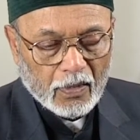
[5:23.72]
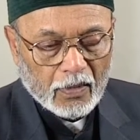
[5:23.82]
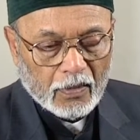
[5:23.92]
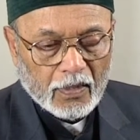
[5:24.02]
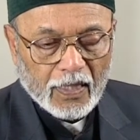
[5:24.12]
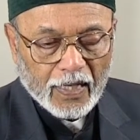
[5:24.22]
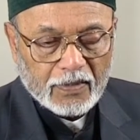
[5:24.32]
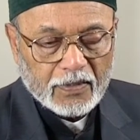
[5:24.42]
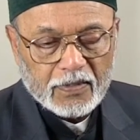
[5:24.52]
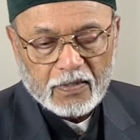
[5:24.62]
The
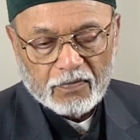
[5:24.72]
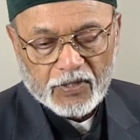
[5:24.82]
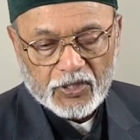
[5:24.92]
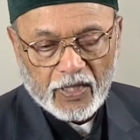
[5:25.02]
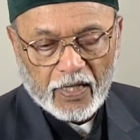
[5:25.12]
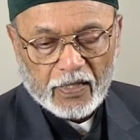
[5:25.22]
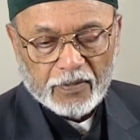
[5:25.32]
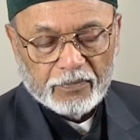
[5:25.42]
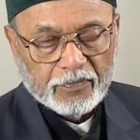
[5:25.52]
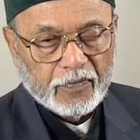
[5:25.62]
lectures of the Sheikh
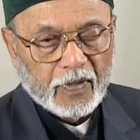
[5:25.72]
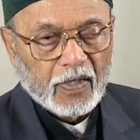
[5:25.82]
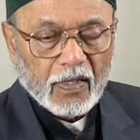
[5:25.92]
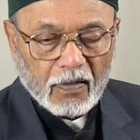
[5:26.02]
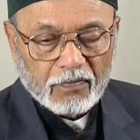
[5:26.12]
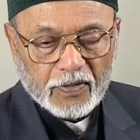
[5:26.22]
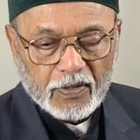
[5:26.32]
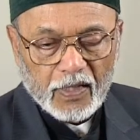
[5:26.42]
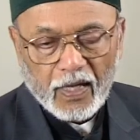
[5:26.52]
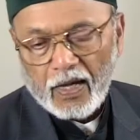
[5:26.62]

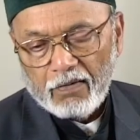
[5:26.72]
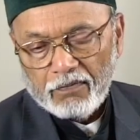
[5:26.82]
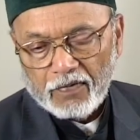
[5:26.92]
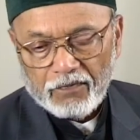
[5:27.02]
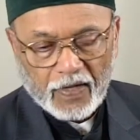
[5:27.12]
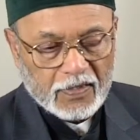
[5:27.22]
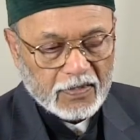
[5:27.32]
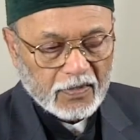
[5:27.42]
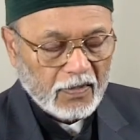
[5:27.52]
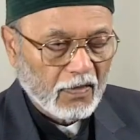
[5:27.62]
covered every
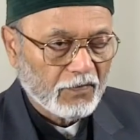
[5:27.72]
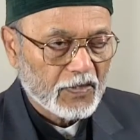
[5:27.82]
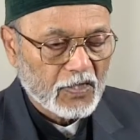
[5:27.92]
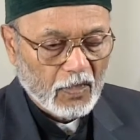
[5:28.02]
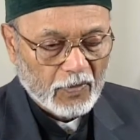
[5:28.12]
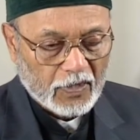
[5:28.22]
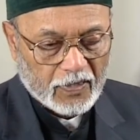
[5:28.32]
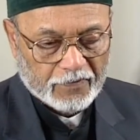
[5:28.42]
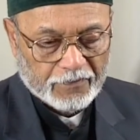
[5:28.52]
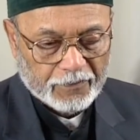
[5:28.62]
facet of Islamic
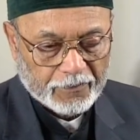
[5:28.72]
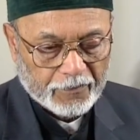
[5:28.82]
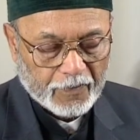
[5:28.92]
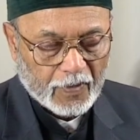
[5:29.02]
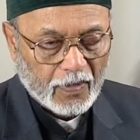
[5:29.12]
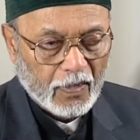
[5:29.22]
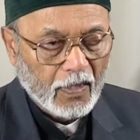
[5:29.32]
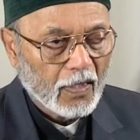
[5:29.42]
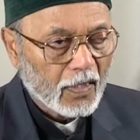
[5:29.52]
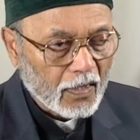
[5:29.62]
life,
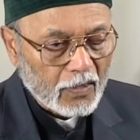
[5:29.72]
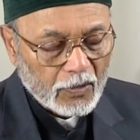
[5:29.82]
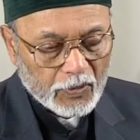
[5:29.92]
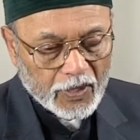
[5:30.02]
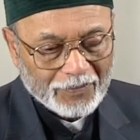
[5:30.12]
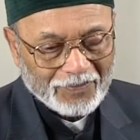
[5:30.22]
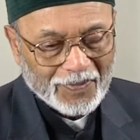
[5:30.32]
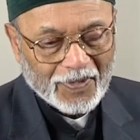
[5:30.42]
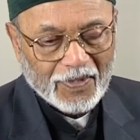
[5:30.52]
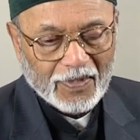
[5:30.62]
including
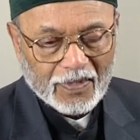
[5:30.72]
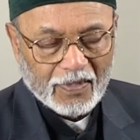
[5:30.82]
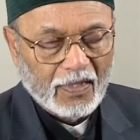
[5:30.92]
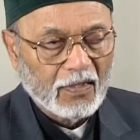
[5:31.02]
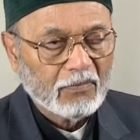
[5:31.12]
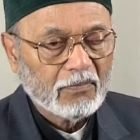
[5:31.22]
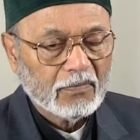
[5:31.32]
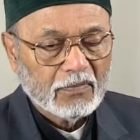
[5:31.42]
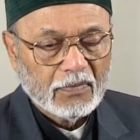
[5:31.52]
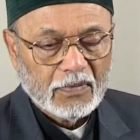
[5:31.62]
kalam,
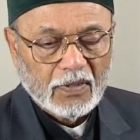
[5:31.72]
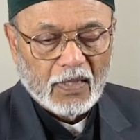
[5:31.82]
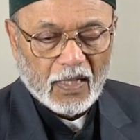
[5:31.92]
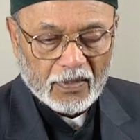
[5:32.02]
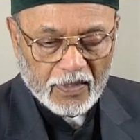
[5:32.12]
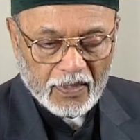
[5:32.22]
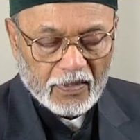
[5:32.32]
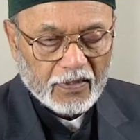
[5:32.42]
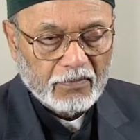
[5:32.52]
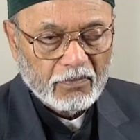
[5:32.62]

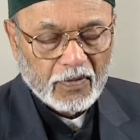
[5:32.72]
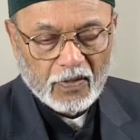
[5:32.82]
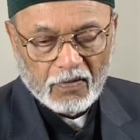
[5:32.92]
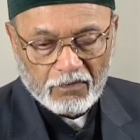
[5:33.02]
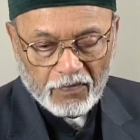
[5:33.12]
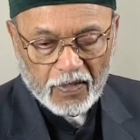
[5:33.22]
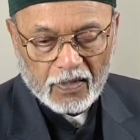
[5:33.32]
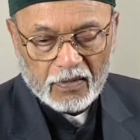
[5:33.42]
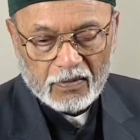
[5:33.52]
hadith, fiqh,